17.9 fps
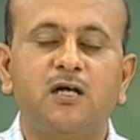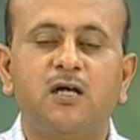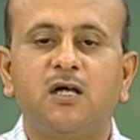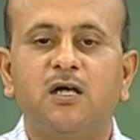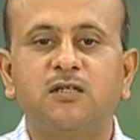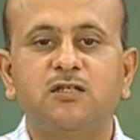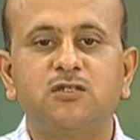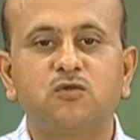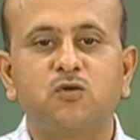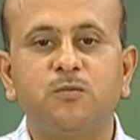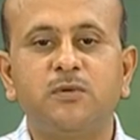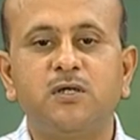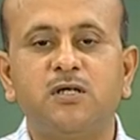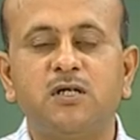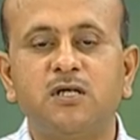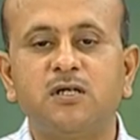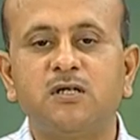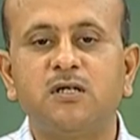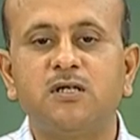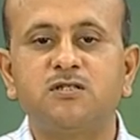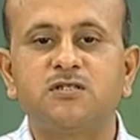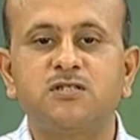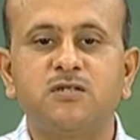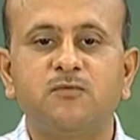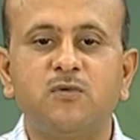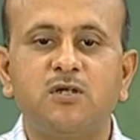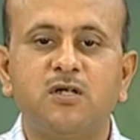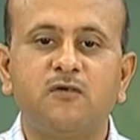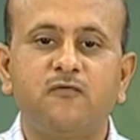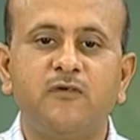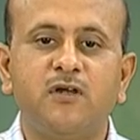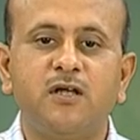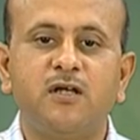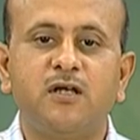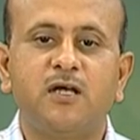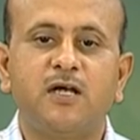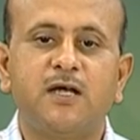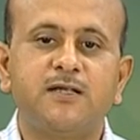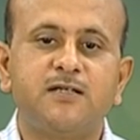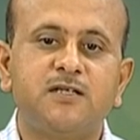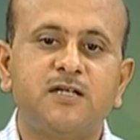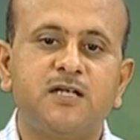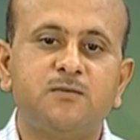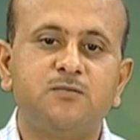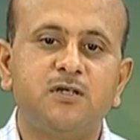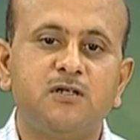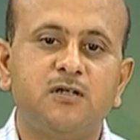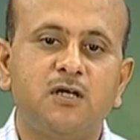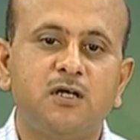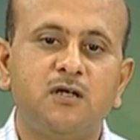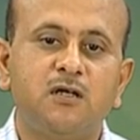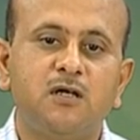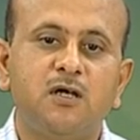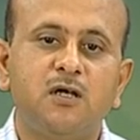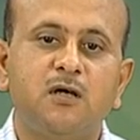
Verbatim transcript: And this could be done in similar way as it has been done